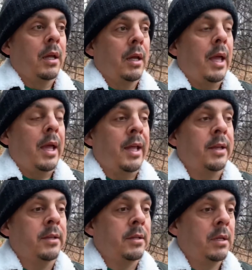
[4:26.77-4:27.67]

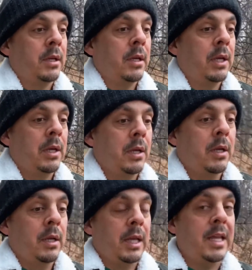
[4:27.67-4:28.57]
and
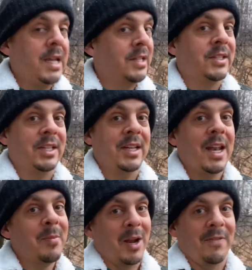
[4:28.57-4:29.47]
he hadn't seen
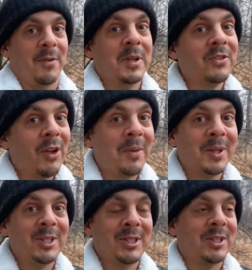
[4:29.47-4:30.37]
anybody from his family
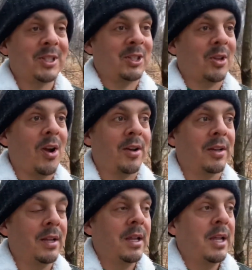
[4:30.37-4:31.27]
since this started.
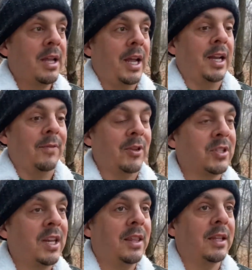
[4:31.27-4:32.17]
And if there's
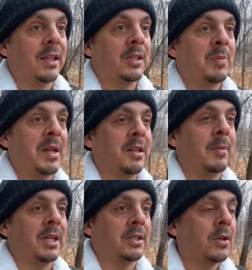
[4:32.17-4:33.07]
anything that this
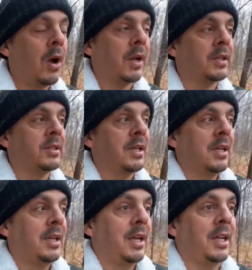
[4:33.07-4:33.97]
pandemic has taught us,
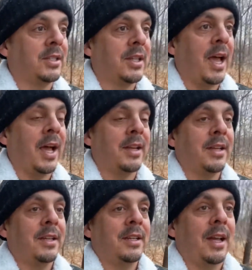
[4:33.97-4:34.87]
it's that
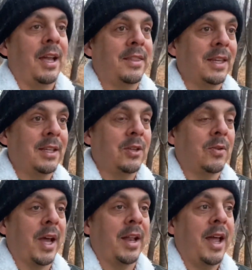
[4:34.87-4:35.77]
I think you
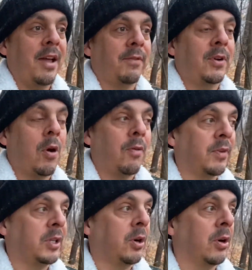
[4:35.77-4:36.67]
got to have
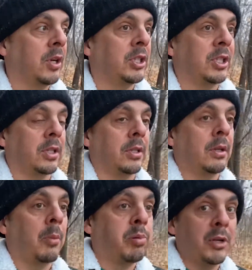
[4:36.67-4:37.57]
COVID courage and
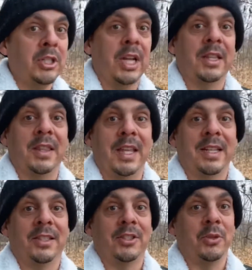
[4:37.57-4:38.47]
appreciate the
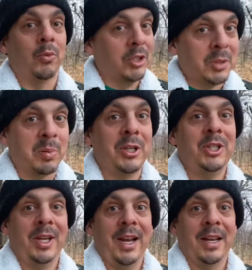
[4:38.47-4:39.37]
things that you weren't
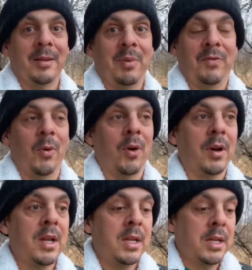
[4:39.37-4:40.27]
appreciating before.
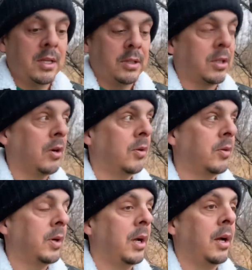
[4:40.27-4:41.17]
So,
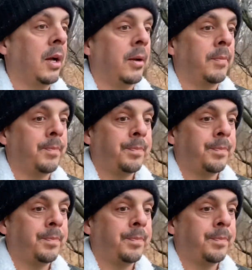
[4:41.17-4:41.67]
um,